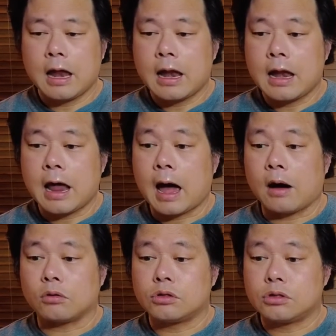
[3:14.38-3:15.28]

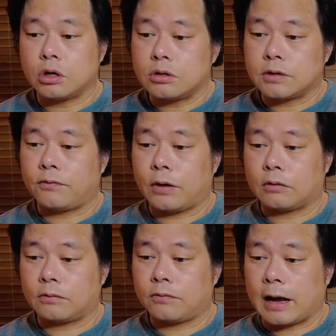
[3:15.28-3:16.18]
Now, Joseph
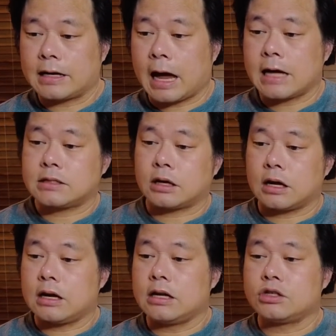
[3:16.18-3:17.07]
felt fantastic
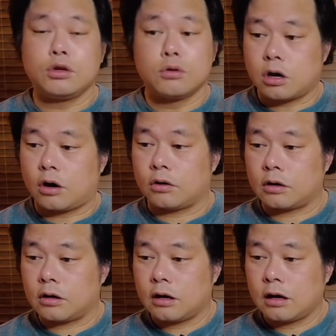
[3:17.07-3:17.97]
in his new coat.
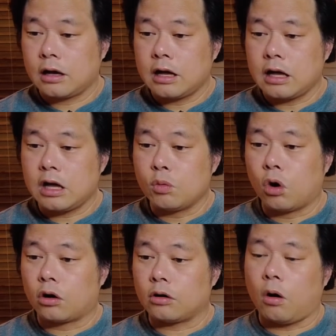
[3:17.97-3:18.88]
He
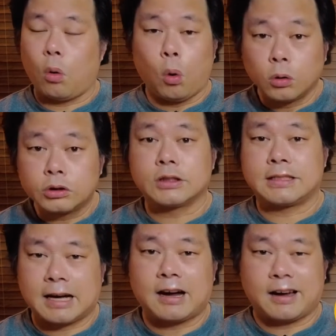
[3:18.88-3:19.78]
wore it all the
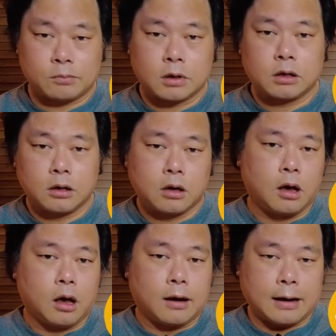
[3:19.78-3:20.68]
time.
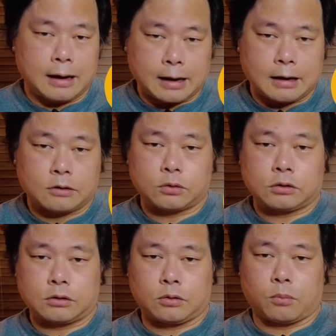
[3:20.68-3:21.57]
Now,
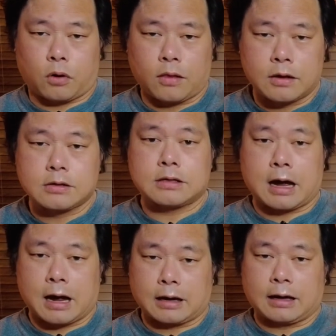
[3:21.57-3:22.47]
the brothers
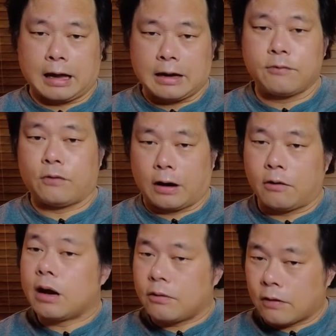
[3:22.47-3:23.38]
are getting
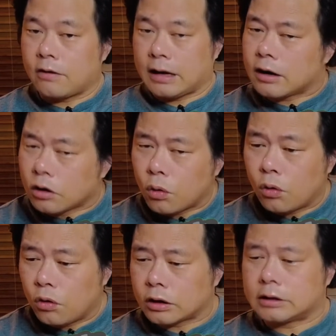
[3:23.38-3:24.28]
very, very
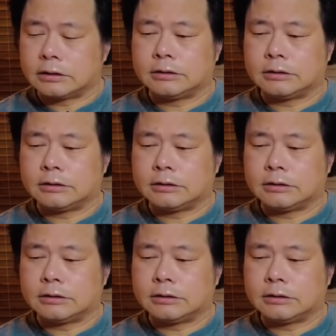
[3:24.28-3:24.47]
annoyed.